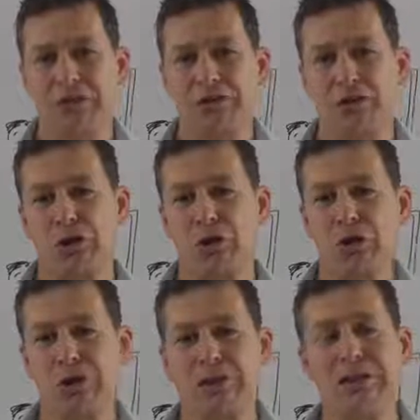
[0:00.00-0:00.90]
So
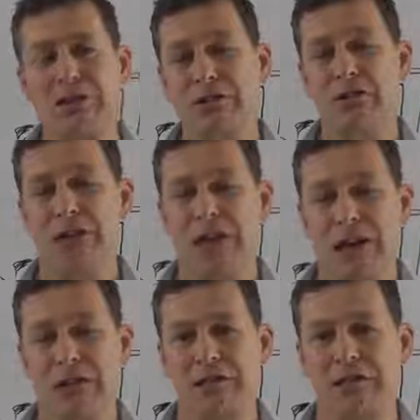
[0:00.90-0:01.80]
when they didn't do as I
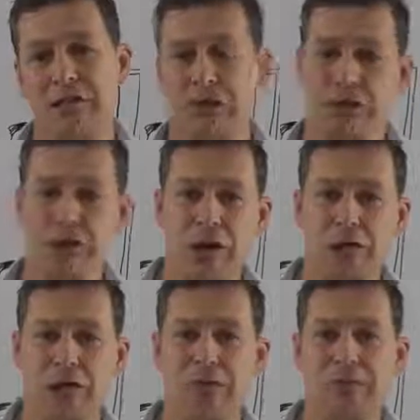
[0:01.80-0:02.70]
asked, I used to
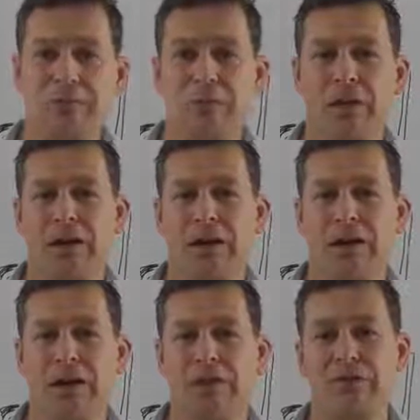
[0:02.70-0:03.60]
shout at them.
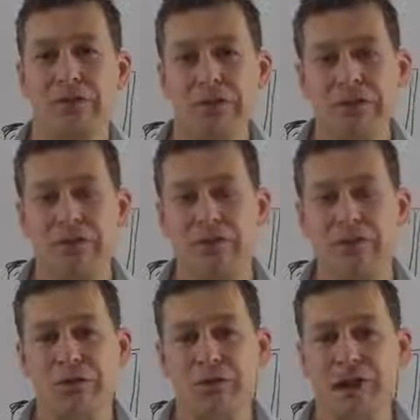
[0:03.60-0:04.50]
And if they still didn't do
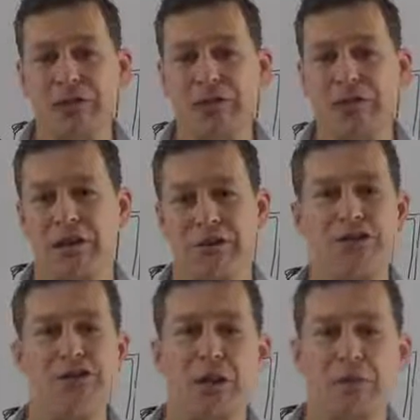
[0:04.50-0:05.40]
as I asked, I used
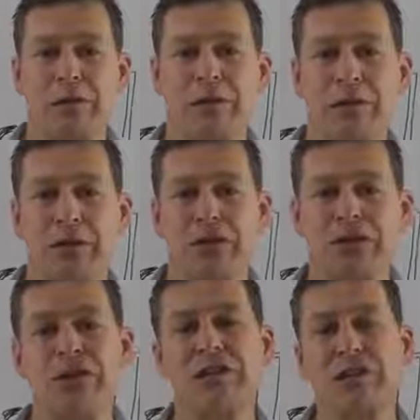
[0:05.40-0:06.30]
to shout a bit louder,
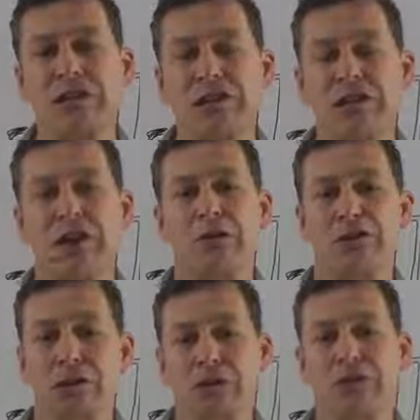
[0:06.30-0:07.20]
until eventually I was
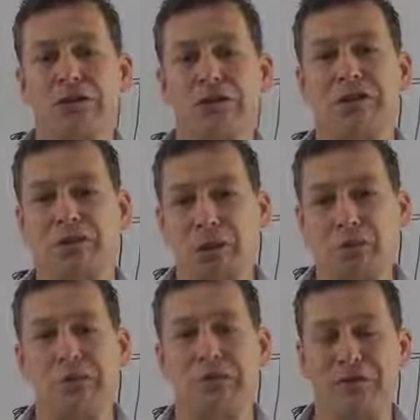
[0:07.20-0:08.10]
shouting at the
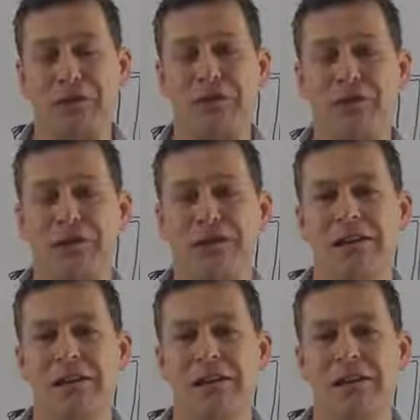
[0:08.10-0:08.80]
top of my voice.